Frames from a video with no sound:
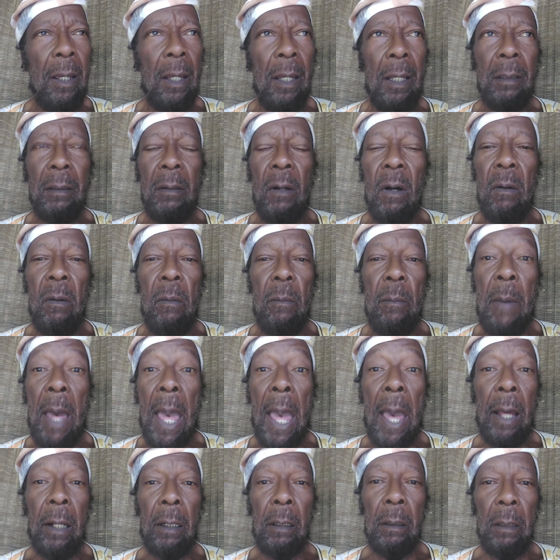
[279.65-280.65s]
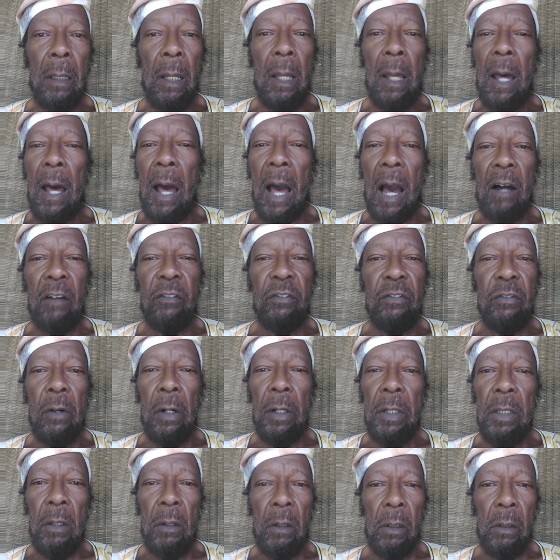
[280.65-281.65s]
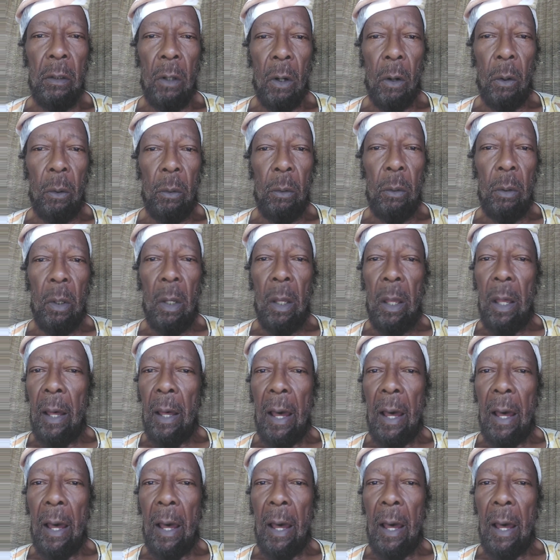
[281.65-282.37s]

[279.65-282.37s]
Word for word: It don't matter how far you go,